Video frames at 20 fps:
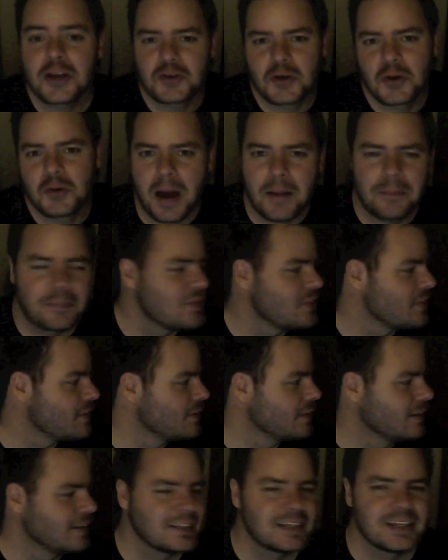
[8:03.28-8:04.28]
grew up
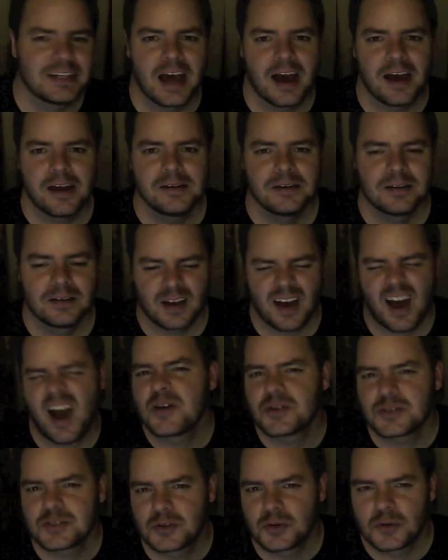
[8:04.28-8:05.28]
and, you know,
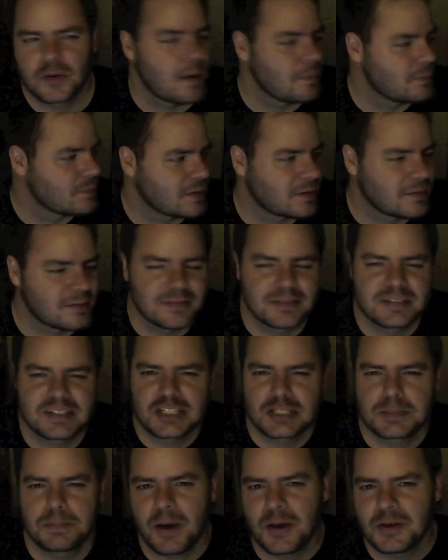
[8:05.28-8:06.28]
grew up and was
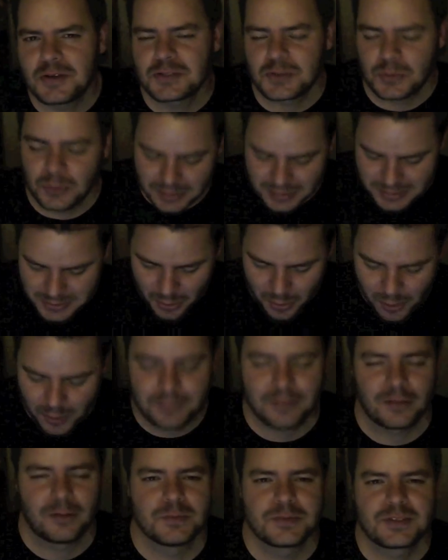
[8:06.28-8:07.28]
exposed to all these horror
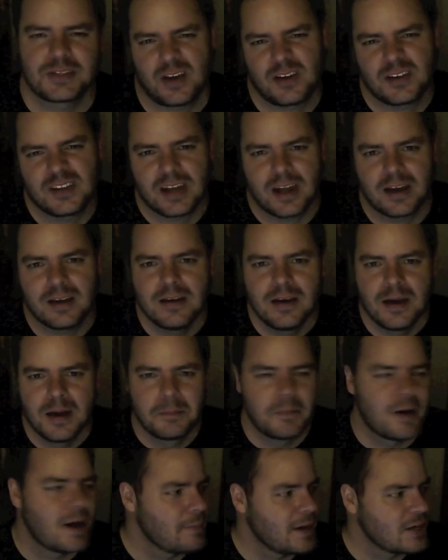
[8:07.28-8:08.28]
films, so, you know,
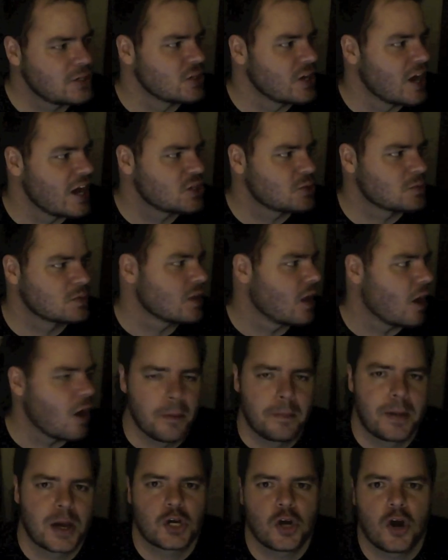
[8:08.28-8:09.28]
my imagination was like, oh
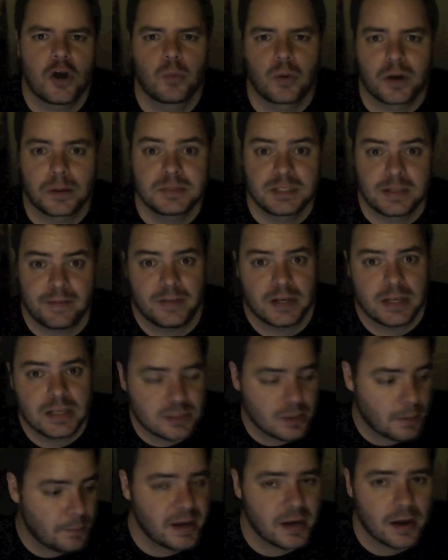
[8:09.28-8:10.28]
my God, what happens if it is?
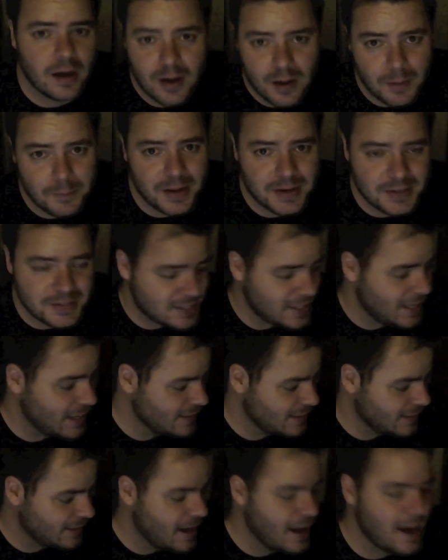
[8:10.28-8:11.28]
I better stay in
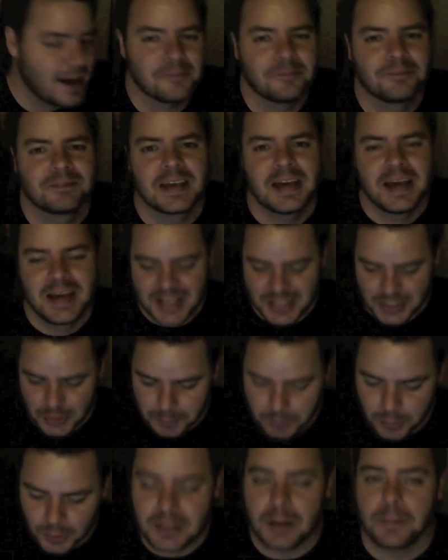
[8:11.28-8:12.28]
the car. So
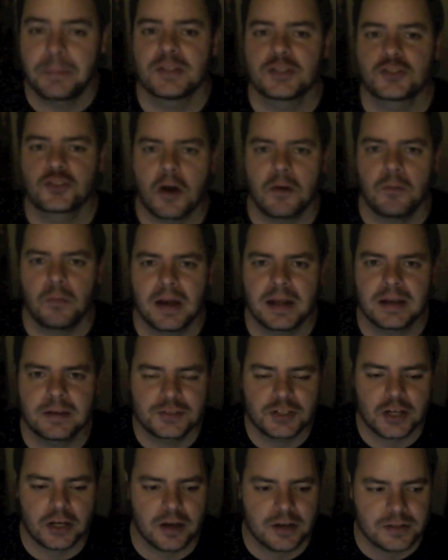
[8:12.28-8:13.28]
we pulled up in the driveway and
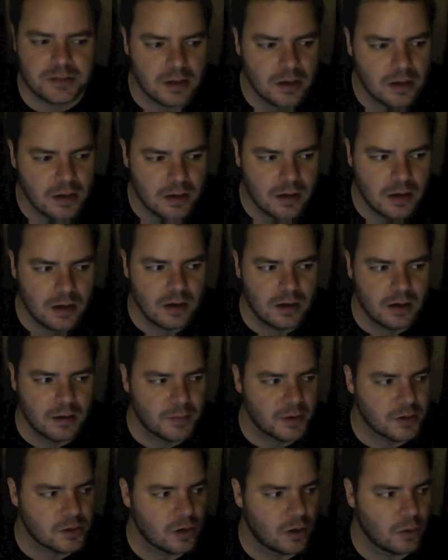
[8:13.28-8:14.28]
Joe goes,
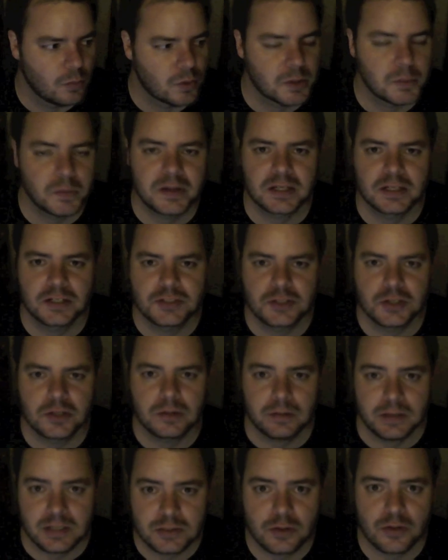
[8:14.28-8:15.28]
oh my God, what are we going to do?
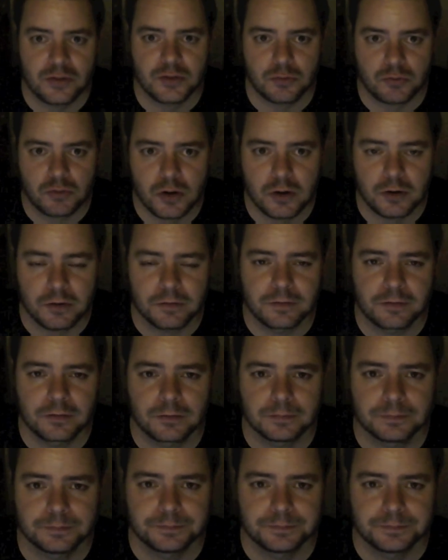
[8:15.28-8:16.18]
He's on the roof.